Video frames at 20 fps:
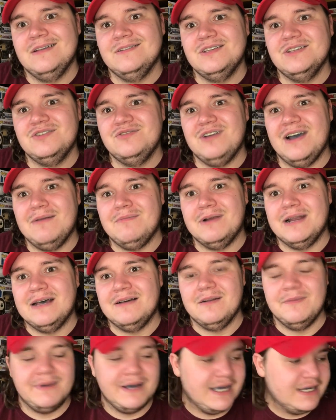Just grab one out
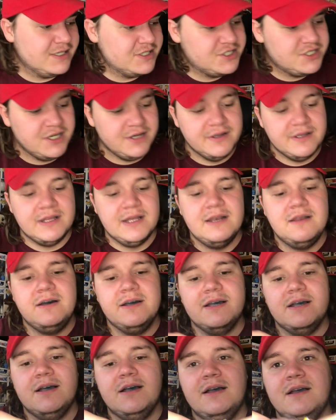of the bag and show you. They're
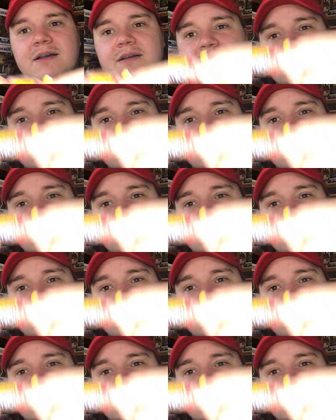like a